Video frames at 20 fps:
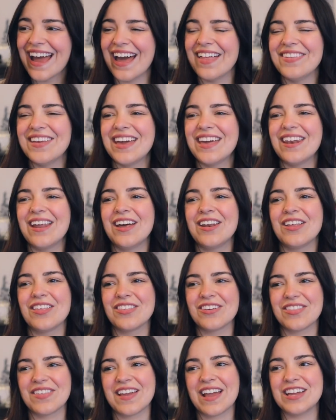and then
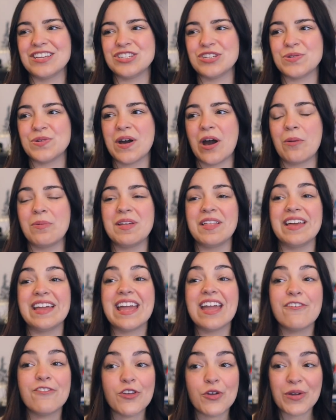another thing I do, I'll be
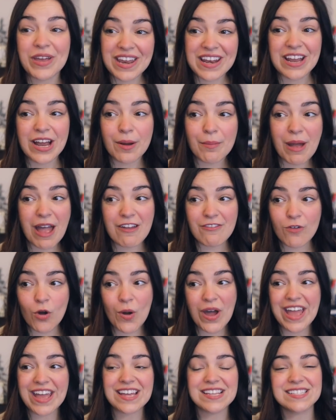like, if you can hear my
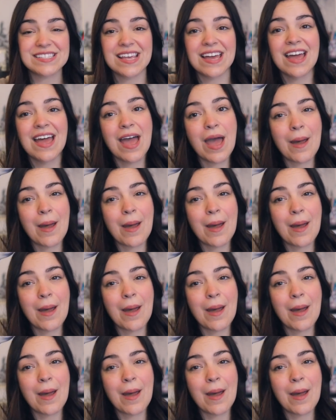voice,